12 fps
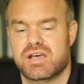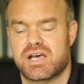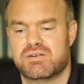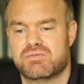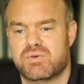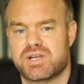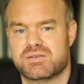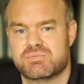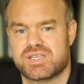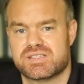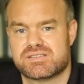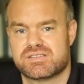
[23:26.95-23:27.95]
of what it
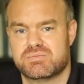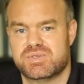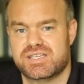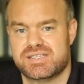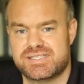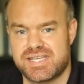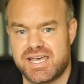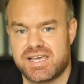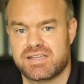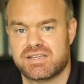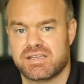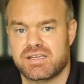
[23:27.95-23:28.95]
means to be
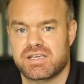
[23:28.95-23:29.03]
dead